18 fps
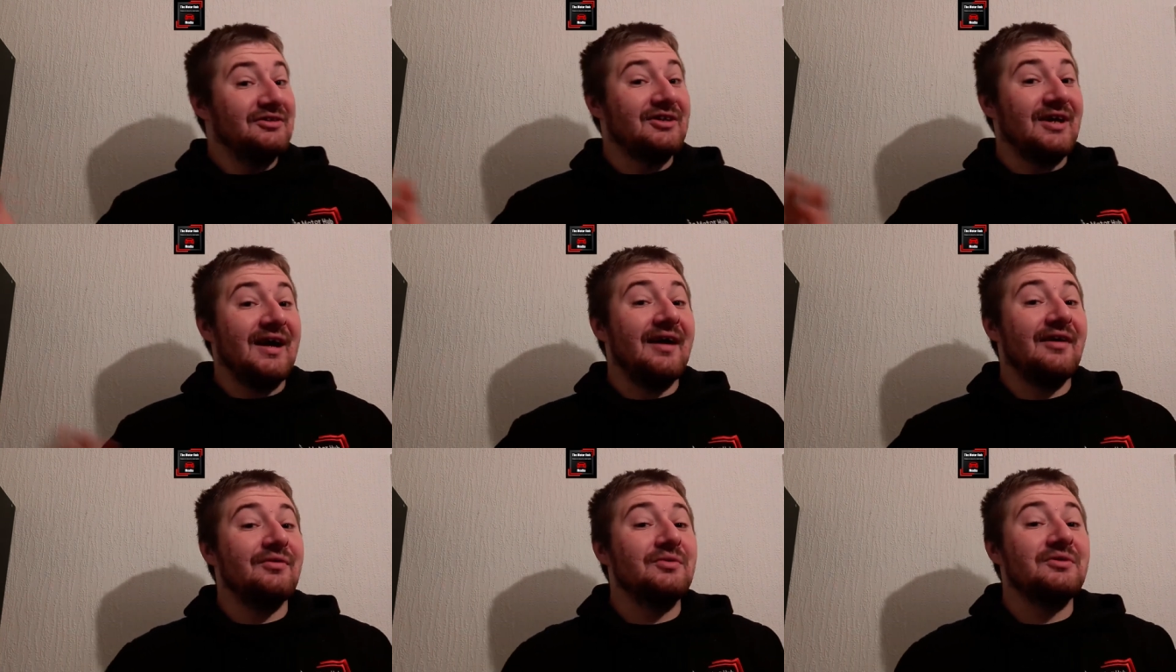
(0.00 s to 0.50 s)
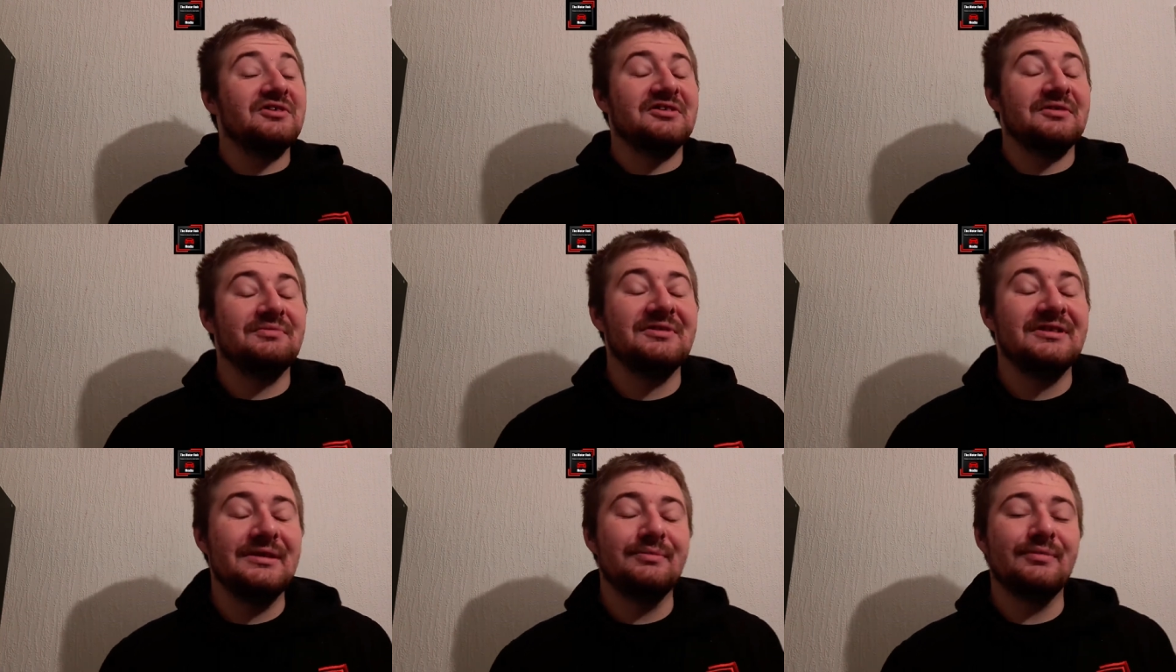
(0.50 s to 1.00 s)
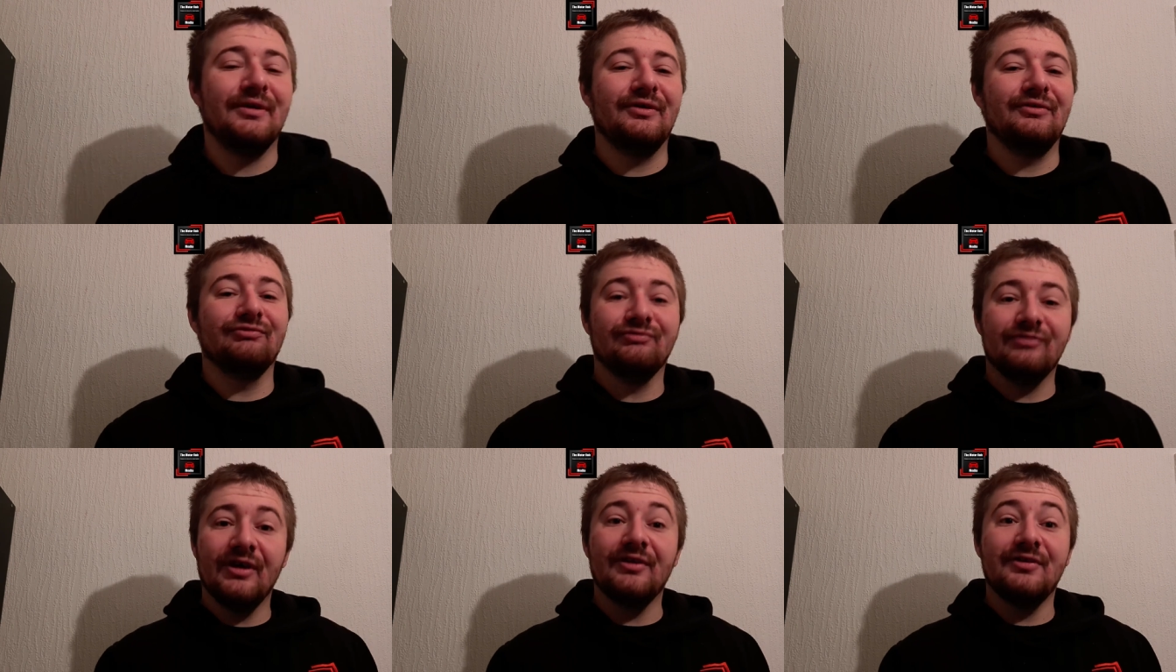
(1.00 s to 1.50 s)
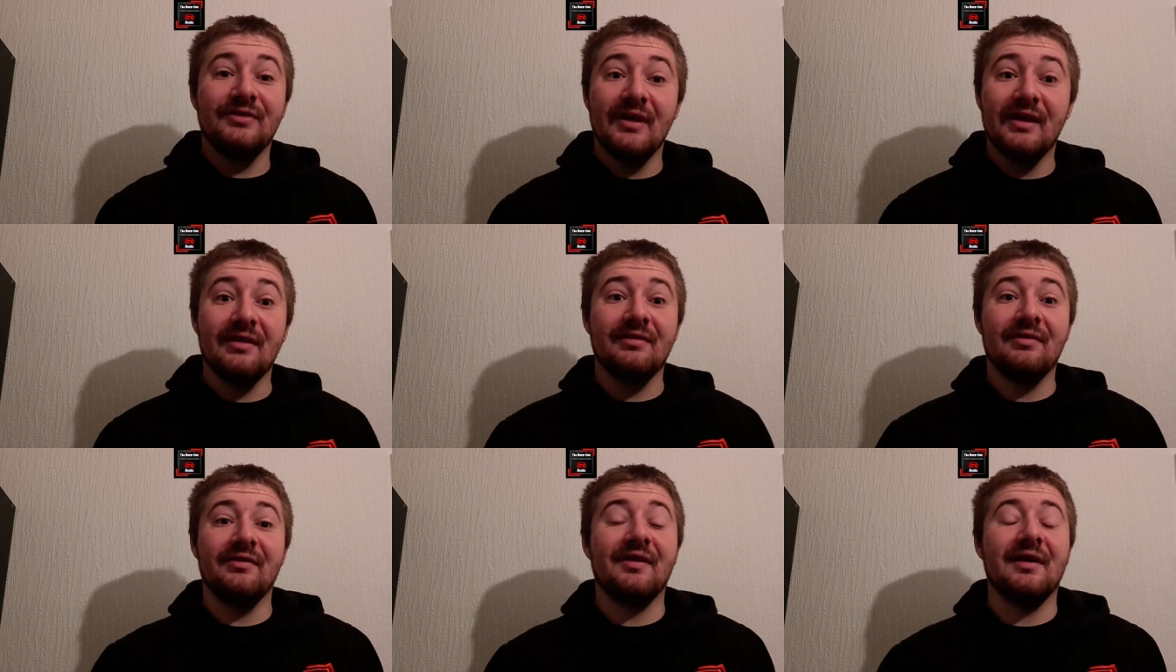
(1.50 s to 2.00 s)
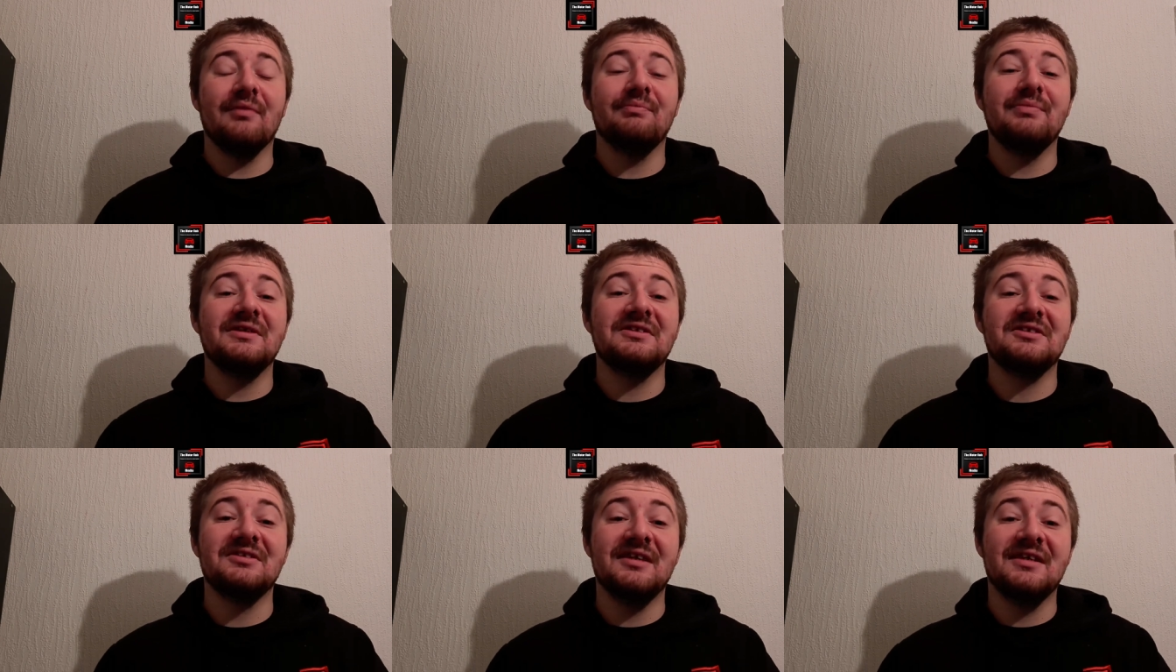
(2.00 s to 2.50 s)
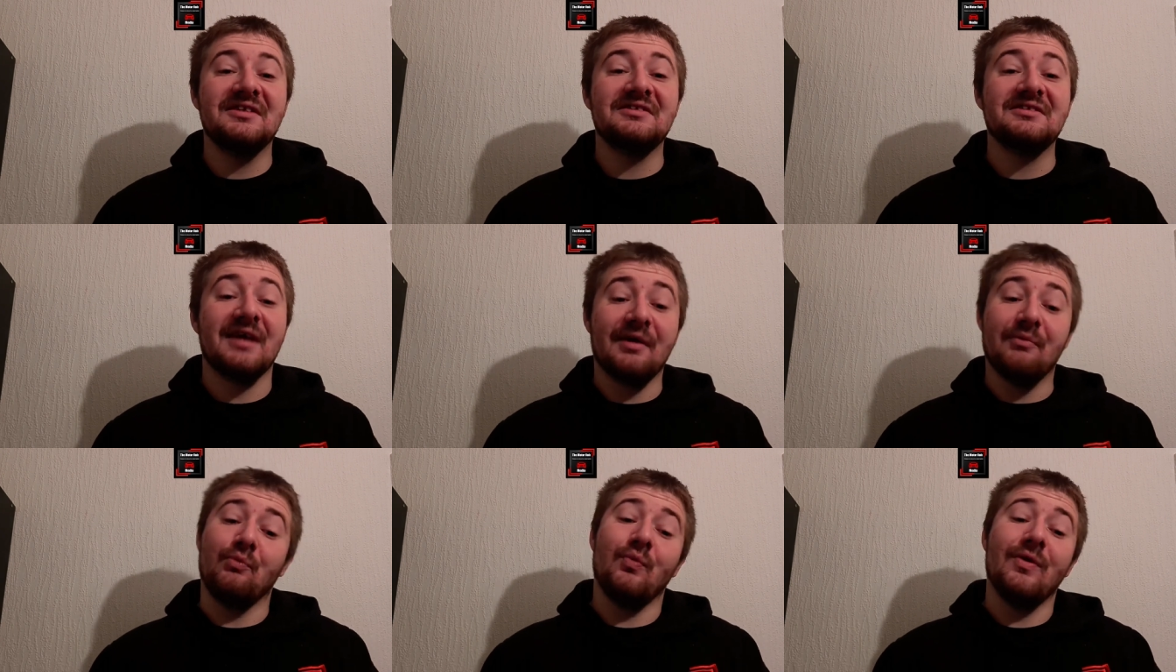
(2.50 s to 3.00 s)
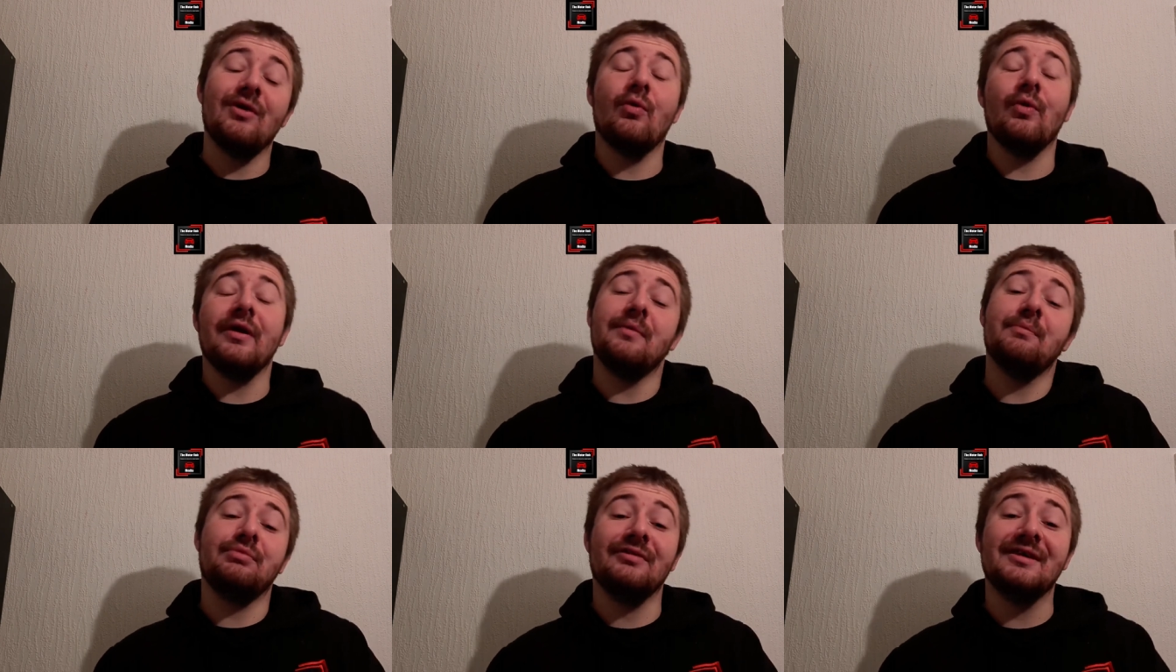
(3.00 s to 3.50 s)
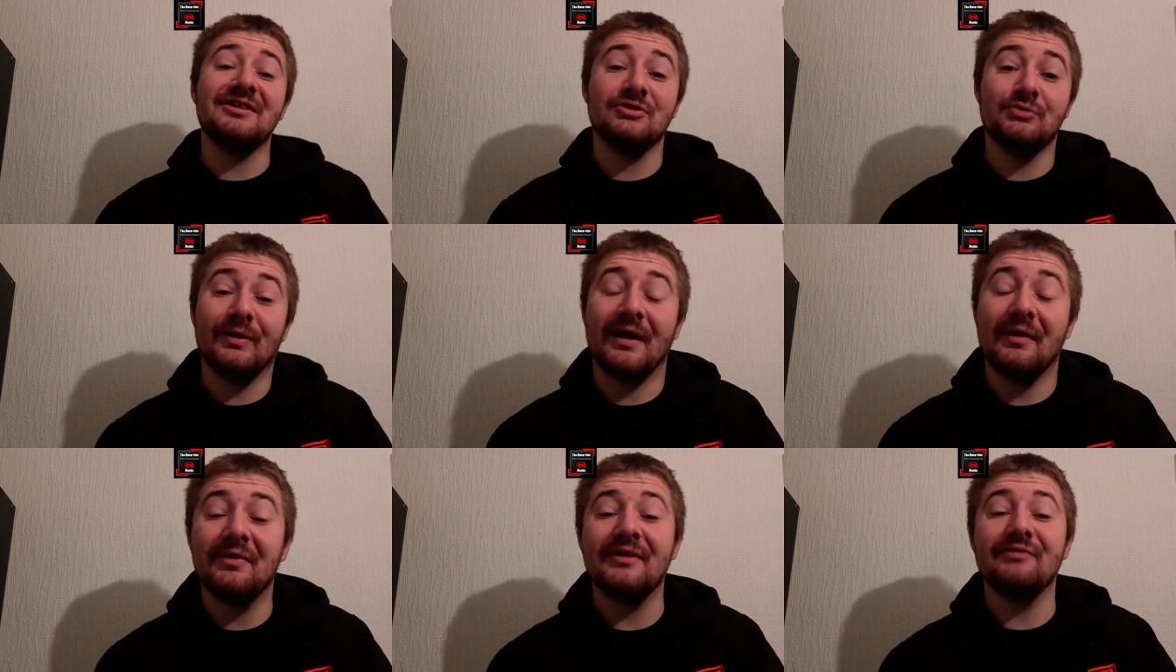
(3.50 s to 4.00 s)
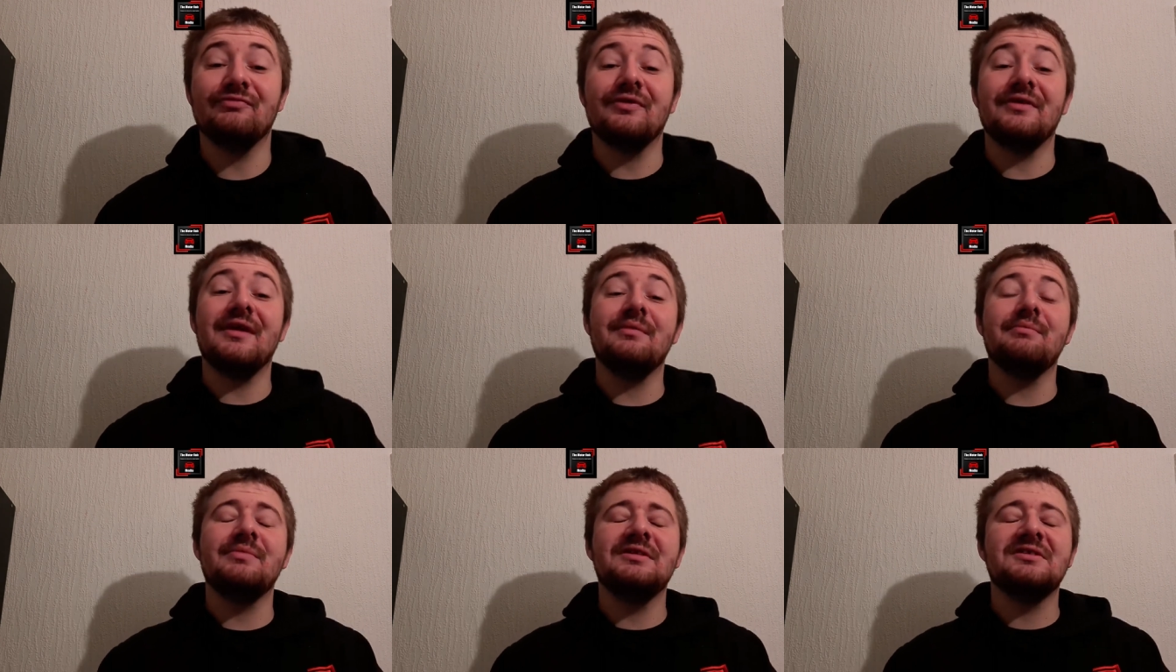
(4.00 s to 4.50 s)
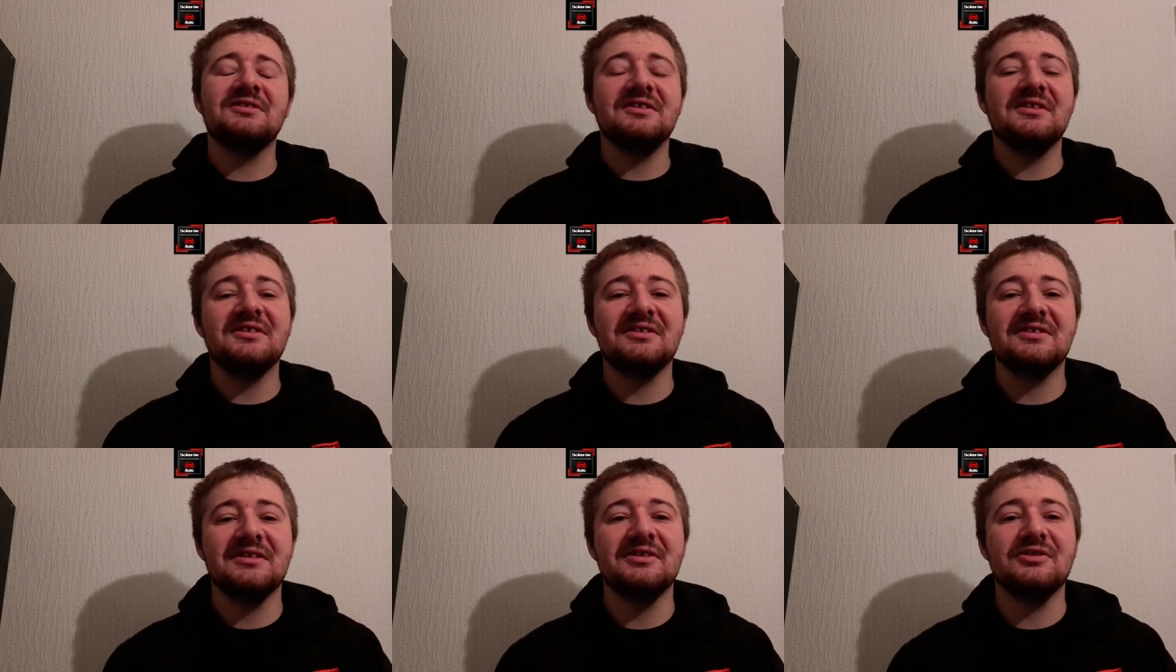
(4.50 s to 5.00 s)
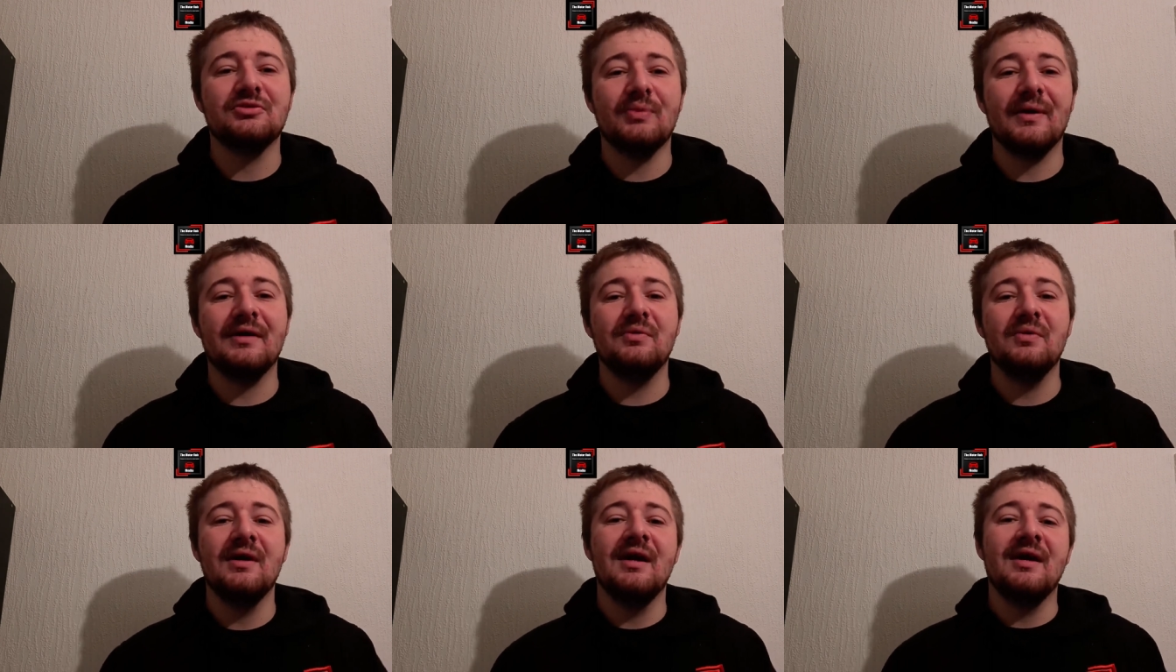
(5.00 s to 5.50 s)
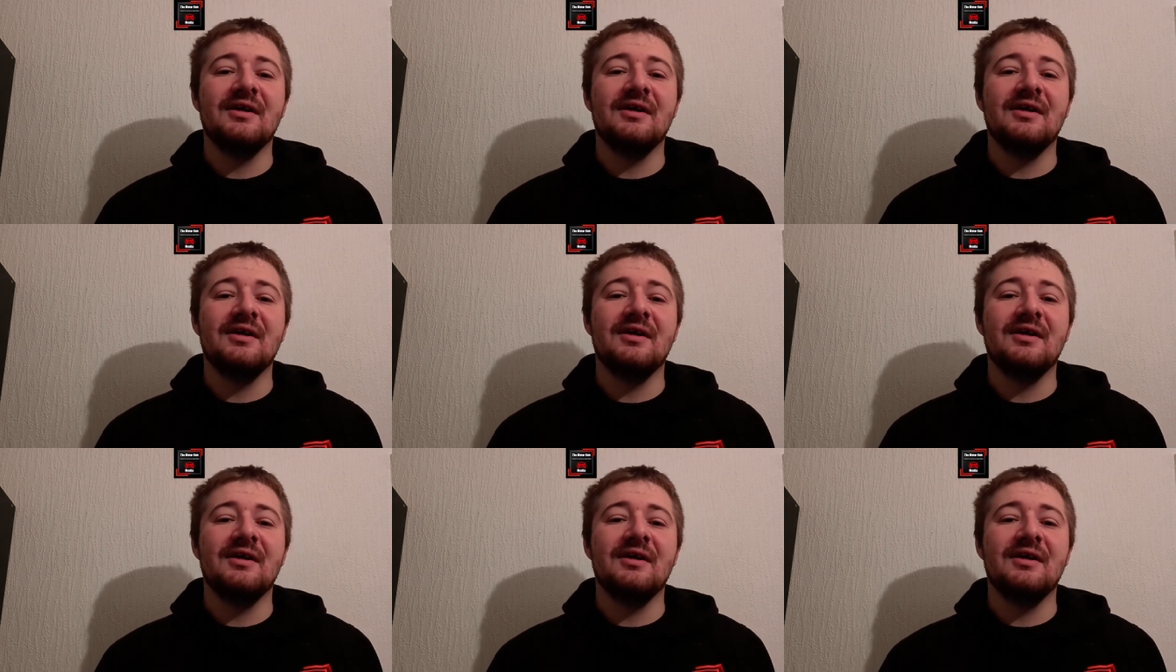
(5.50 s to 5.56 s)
how SimDemon run their business, and we're quite impressed with how they run their business as well.